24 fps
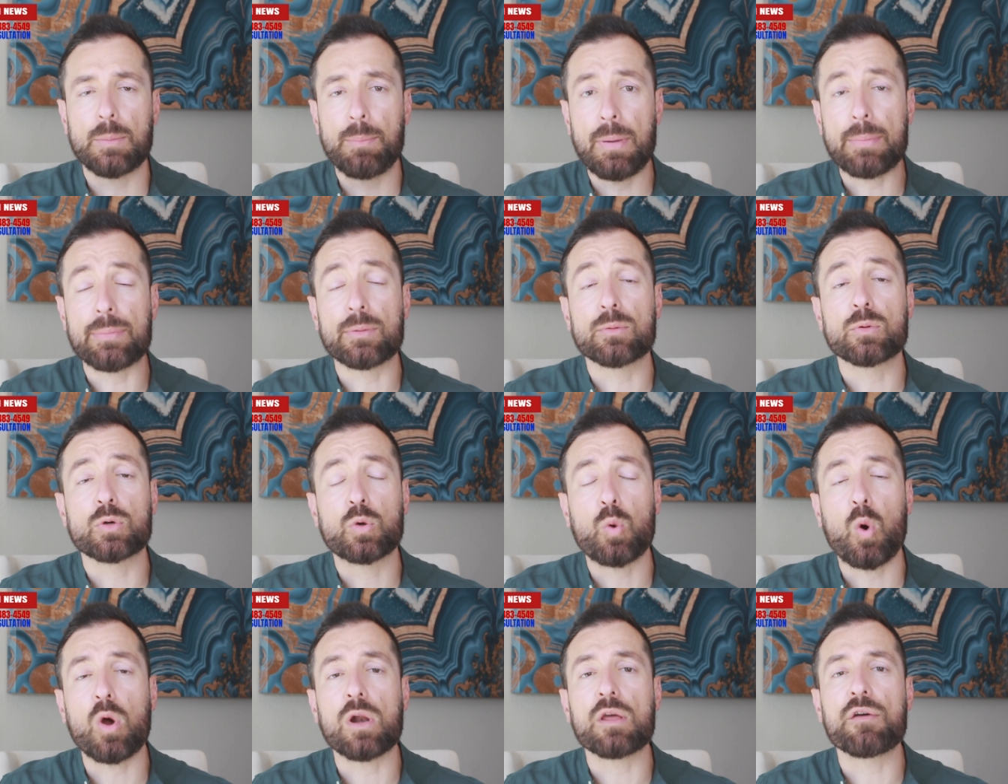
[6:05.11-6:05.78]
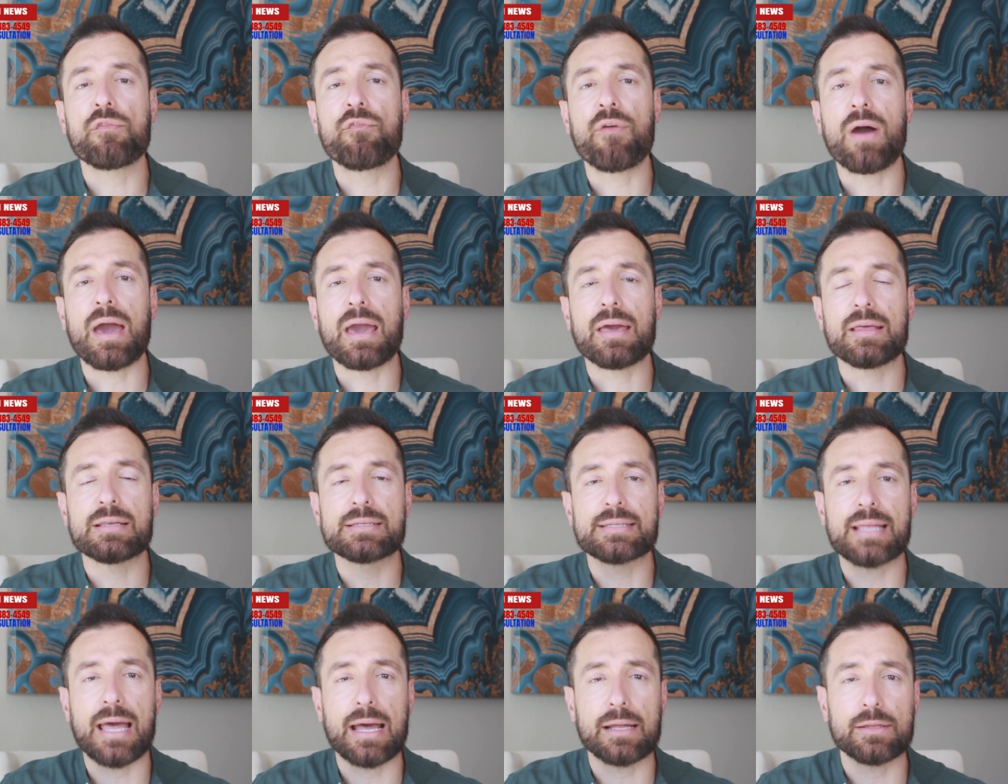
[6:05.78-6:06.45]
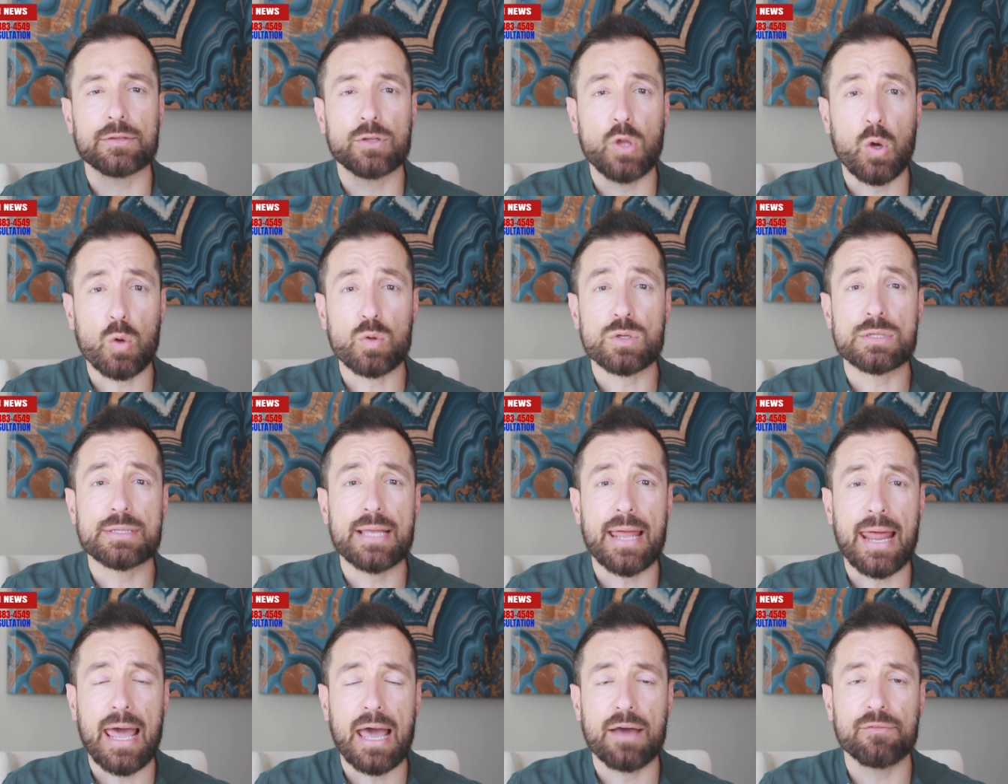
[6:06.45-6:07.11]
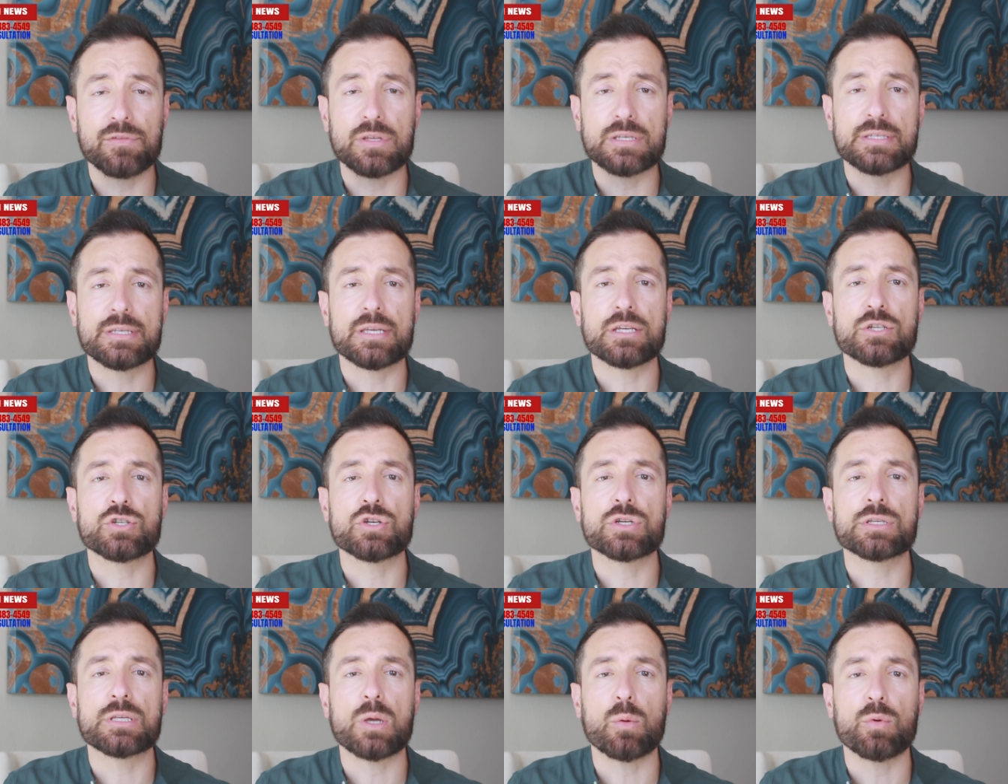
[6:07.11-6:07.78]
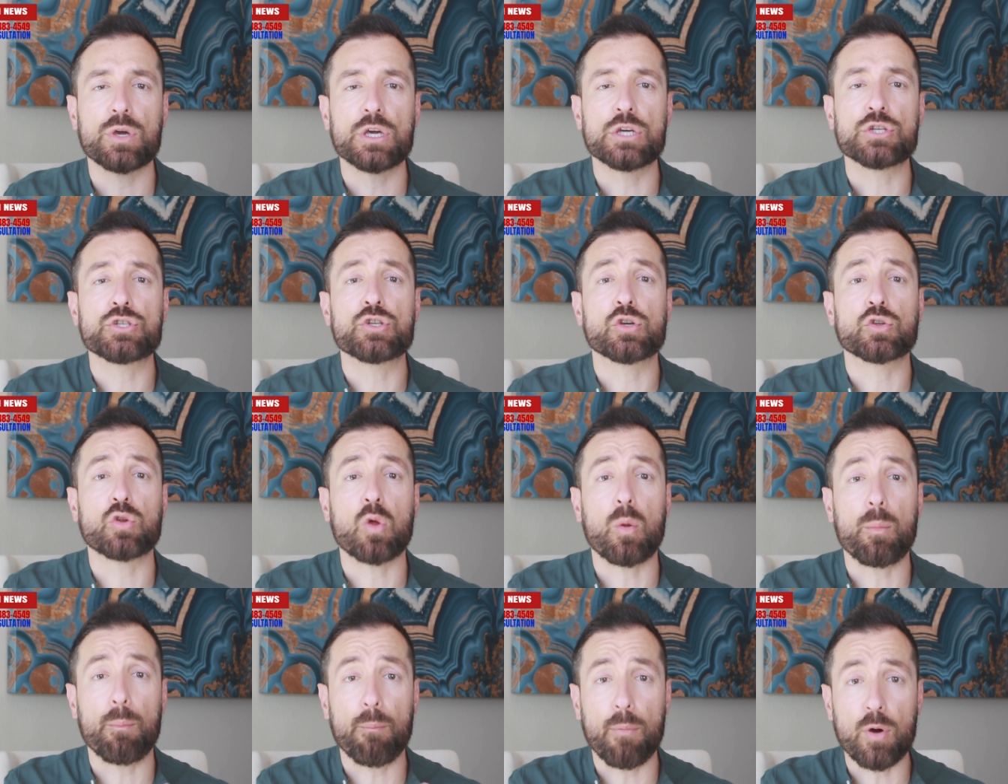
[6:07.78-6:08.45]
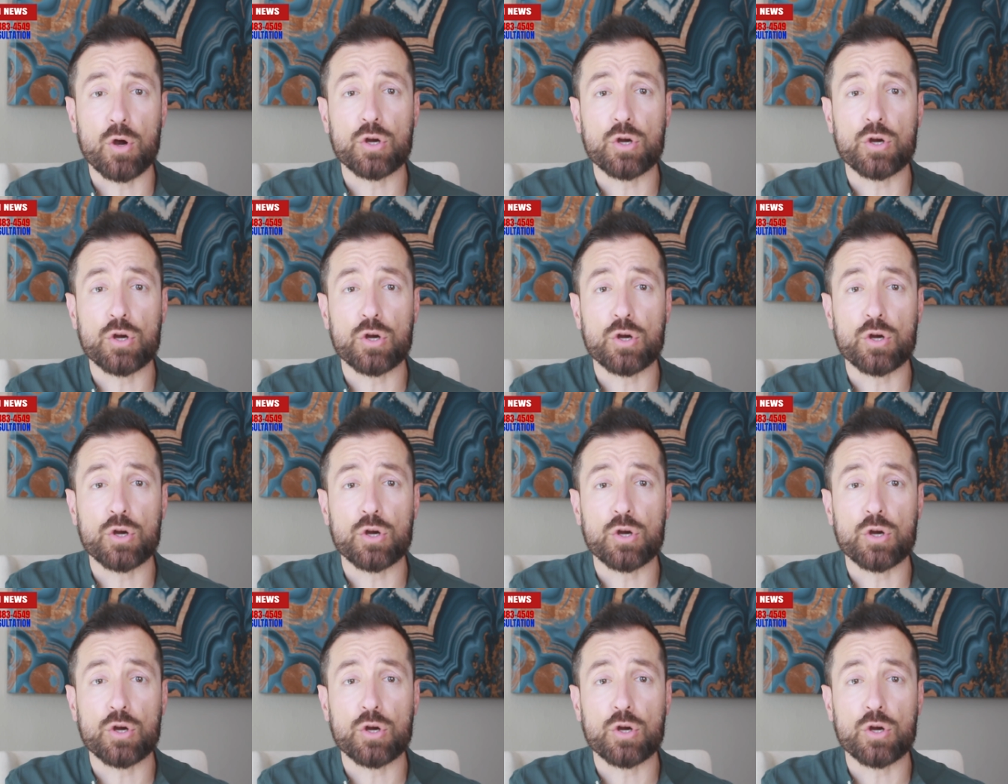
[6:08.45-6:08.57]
And the people who qualify is that those that have decisions that were issued on